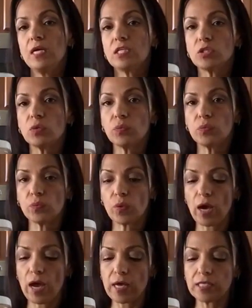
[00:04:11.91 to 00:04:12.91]
So
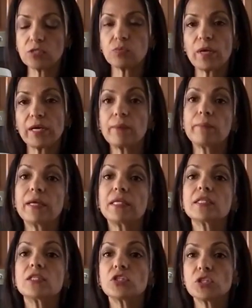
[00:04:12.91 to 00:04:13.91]
it's
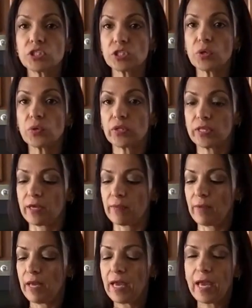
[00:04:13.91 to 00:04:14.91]
recommended to soak
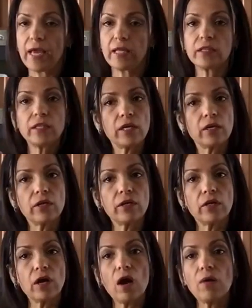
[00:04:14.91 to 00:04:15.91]
them, and
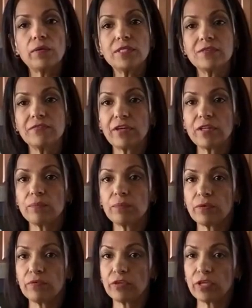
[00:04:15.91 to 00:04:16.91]
they're always
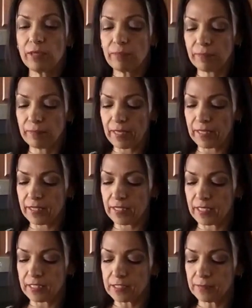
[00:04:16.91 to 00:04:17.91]
available if you keep them like
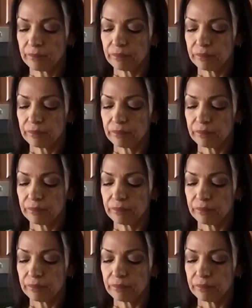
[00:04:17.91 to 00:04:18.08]
this.